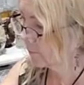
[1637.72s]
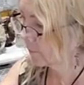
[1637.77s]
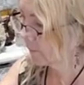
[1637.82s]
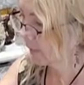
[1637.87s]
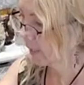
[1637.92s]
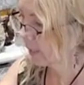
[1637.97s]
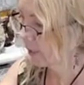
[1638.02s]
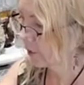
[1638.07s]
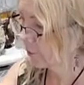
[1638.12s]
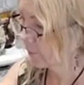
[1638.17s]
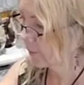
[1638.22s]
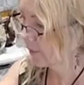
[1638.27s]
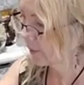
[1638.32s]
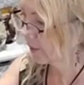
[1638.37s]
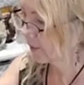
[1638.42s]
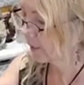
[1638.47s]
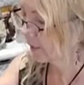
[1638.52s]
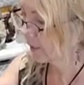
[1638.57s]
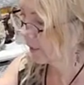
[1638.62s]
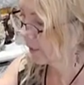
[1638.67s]

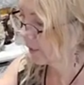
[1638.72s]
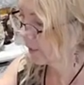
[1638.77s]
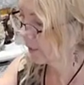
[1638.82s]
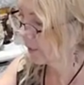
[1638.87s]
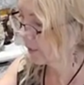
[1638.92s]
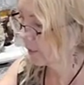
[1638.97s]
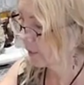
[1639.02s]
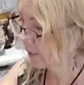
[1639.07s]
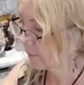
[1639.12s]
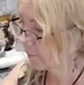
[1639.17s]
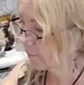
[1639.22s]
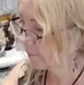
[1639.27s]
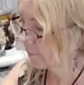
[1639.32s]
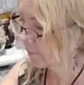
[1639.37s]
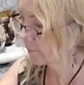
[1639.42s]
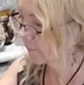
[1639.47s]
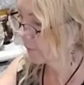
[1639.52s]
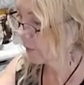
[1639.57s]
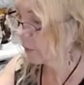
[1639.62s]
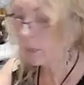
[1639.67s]
elderberry
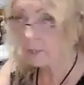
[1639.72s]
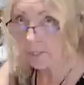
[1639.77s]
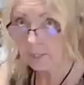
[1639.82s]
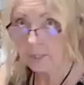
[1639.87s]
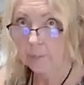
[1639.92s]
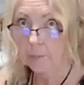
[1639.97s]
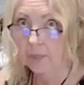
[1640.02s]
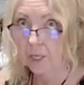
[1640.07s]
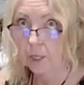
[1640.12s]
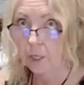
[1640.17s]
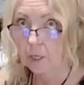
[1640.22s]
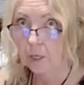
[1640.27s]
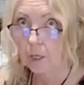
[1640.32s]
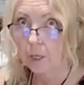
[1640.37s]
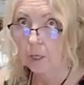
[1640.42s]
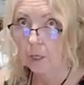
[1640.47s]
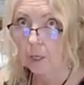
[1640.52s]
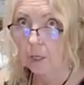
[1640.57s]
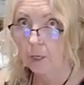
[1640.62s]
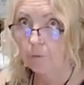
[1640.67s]
oxymel
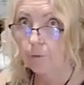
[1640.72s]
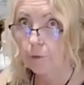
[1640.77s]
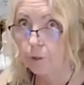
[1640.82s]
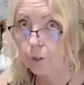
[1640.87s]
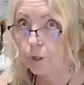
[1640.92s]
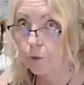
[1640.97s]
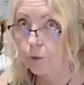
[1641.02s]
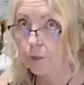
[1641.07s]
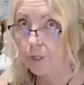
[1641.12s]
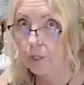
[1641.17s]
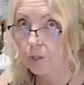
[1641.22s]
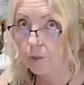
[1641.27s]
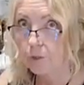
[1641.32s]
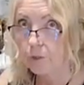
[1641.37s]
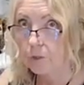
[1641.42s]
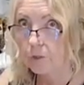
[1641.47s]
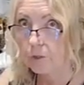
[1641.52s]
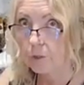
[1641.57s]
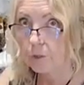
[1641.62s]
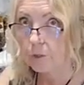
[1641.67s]
for 2
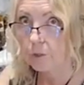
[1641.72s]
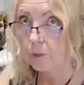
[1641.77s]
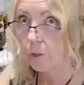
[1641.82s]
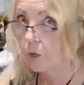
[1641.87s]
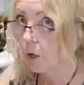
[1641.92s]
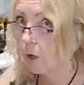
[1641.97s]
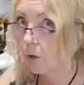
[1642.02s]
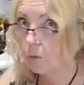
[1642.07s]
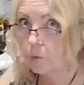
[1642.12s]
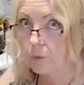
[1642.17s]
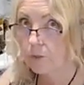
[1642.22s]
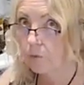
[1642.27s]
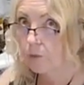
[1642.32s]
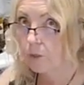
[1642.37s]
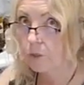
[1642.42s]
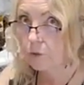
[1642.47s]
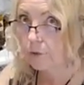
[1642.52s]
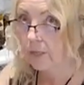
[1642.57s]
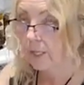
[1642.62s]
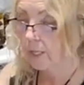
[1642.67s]
years, not
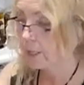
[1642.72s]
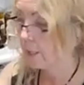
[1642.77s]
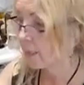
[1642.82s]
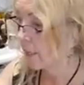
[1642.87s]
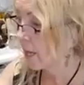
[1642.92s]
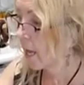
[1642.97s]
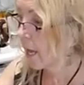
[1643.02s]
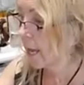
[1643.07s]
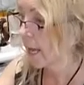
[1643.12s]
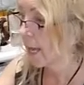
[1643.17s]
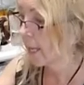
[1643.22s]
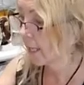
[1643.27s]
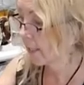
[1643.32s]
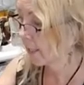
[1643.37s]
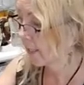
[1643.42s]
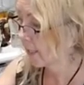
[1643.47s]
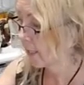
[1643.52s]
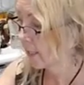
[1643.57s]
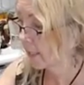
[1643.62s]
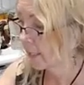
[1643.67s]
refrigerated, and
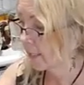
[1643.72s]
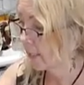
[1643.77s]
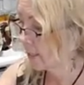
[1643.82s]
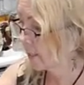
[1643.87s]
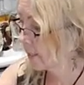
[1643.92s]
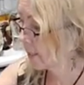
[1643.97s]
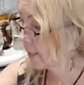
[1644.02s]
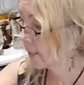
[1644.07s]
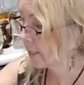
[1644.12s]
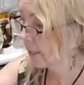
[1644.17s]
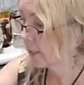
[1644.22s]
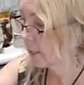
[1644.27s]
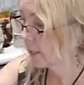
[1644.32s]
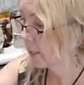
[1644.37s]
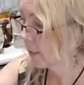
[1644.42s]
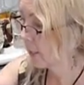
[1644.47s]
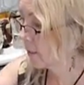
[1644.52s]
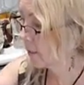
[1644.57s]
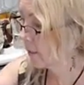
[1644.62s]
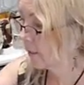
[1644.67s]
it is
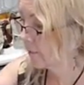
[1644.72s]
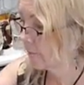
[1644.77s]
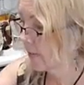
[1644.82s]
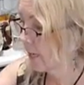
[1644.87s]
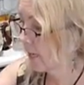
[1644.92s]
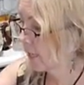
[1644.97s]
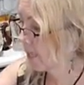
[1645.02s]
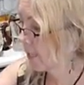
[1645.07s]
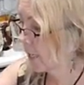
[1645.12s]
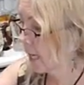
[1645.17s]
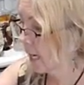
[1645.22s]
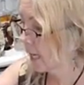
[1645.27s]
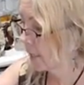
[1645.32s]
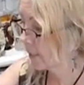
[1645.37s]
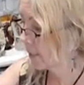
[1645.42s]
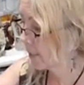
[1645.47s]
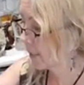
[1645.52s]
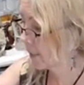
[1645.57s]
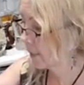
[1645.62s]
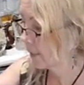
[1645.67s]
still
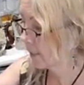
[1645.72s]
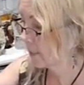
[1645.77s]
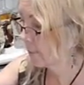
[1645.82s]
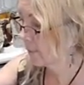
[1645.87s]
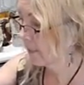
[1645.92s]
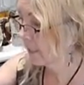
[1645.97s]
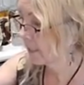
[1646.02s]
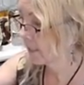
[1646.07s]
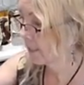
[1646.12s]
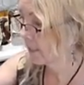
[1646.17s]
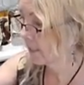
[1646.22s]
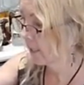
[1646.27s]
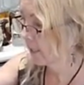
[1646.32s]
fantastically amazing,